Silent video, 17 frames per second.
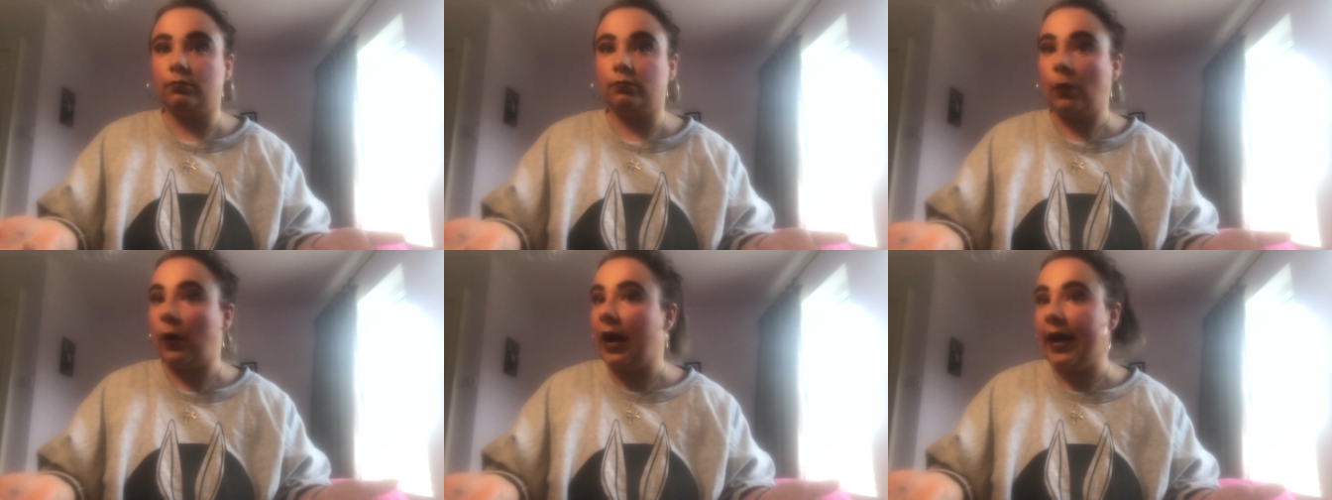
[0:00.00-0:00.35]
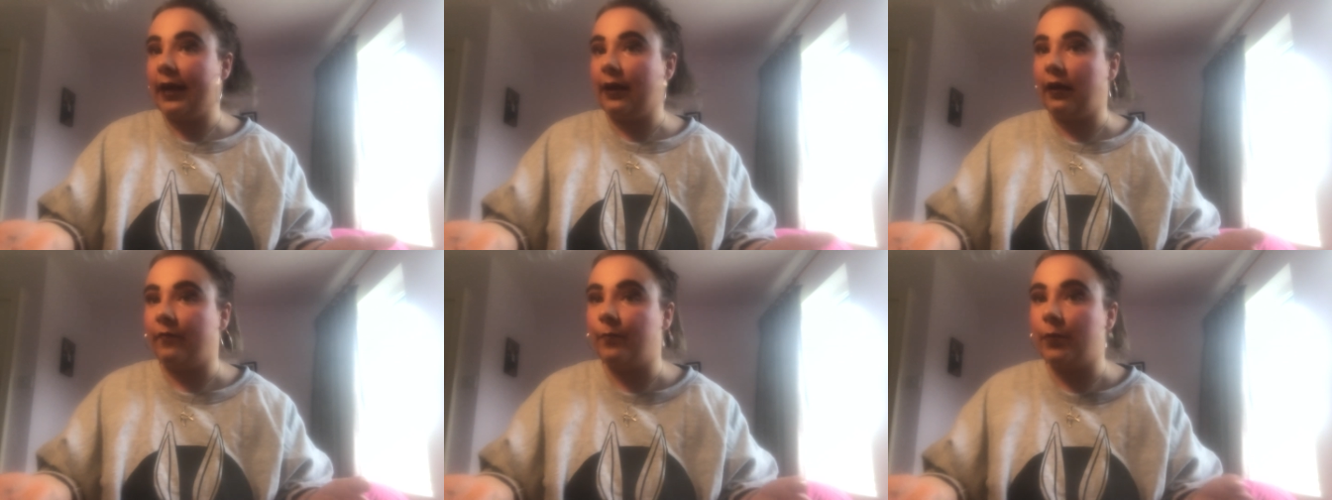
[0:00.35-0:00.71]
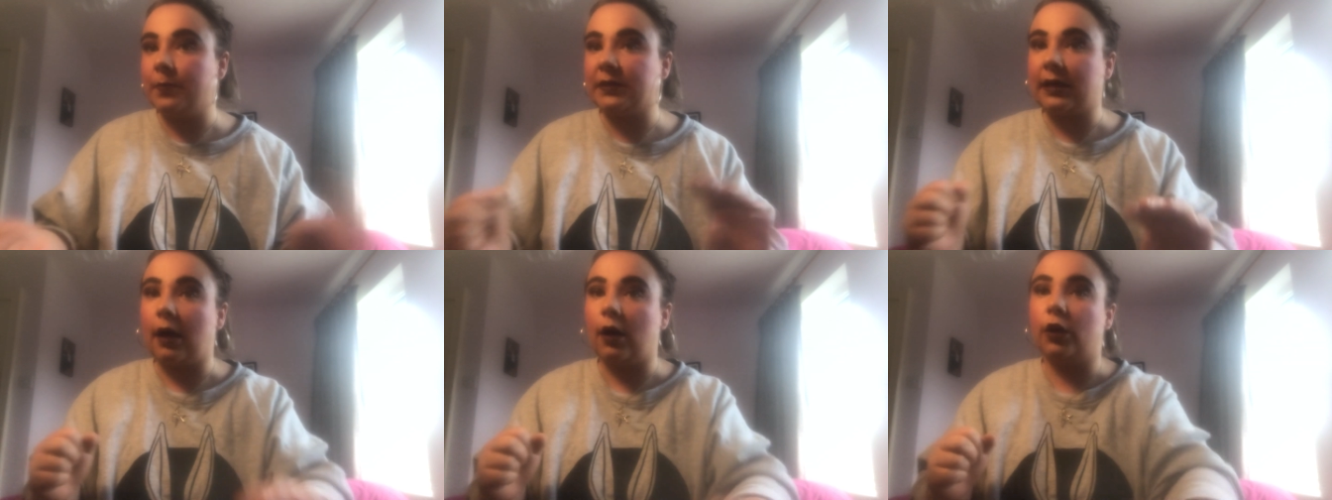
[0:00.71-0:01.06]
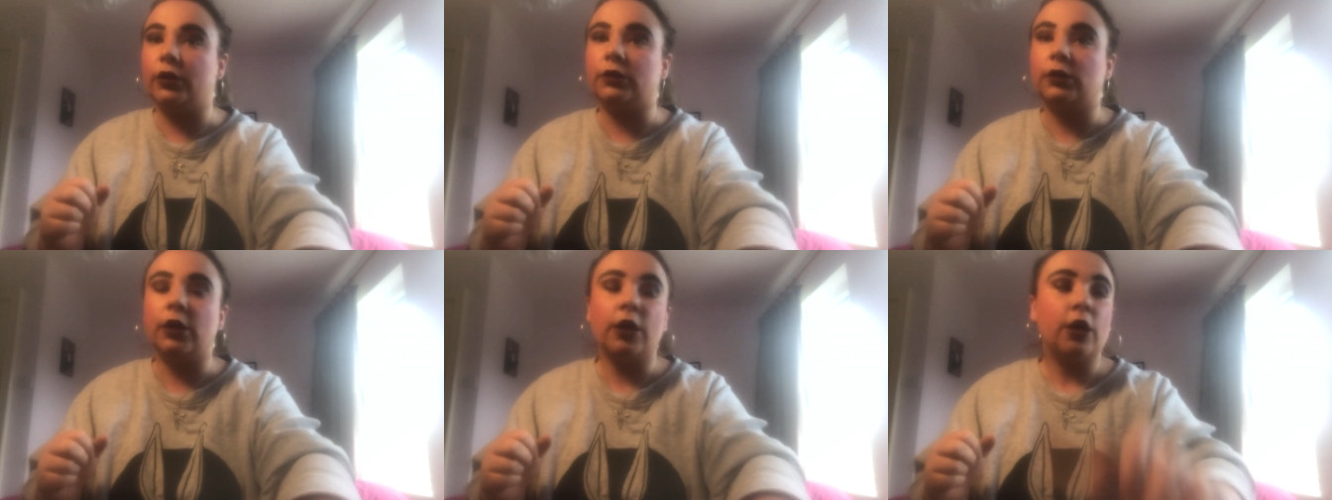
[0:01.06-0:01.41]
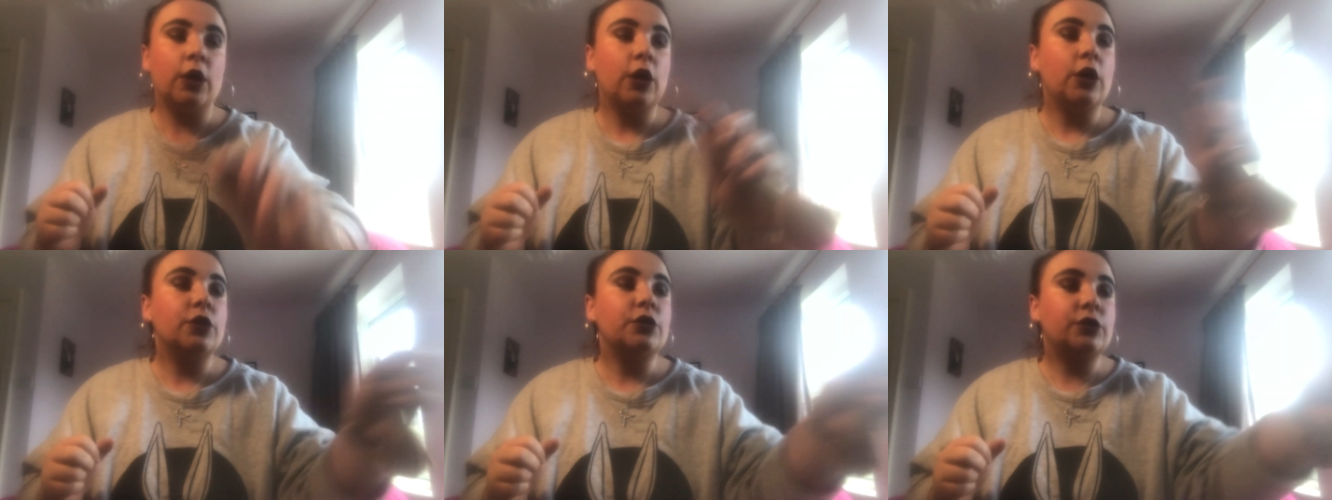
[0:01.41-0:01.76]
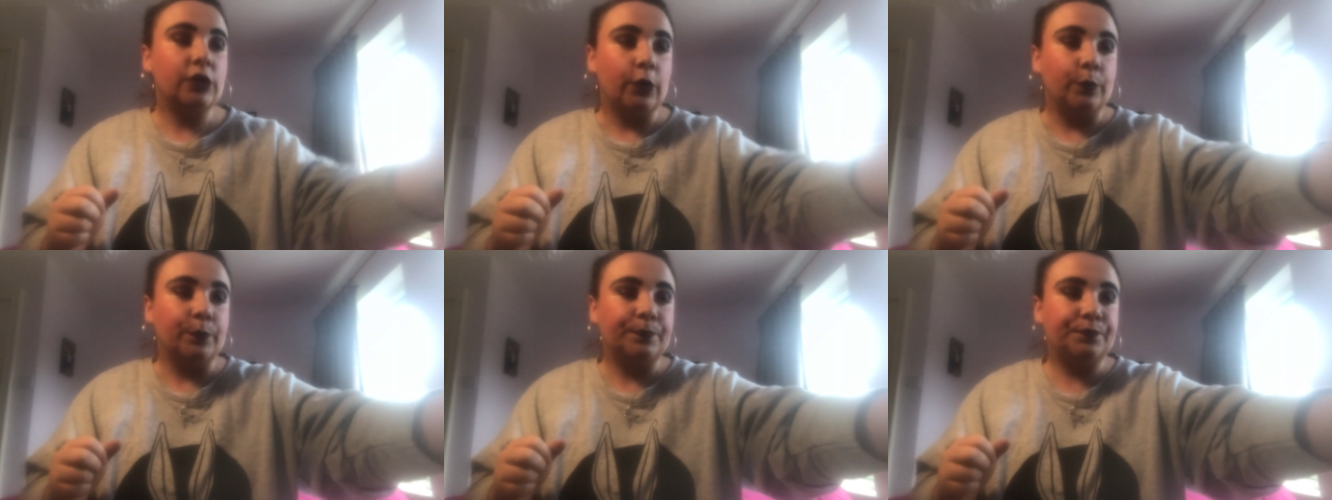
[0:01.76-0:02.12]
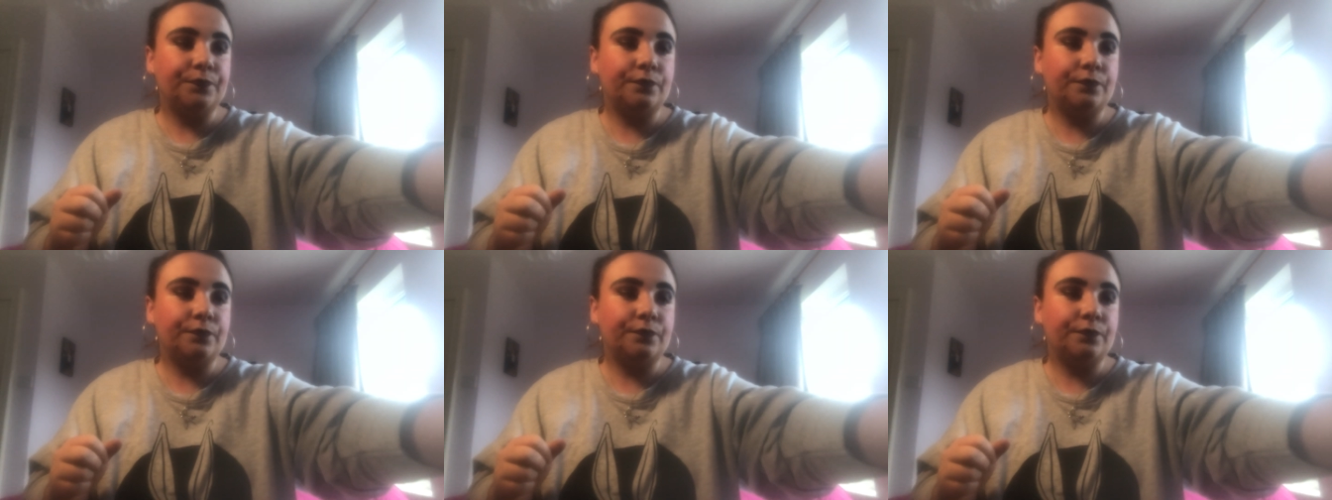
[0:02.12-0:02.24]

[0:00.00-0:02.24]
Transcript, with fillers: why I haven't put mascara on. So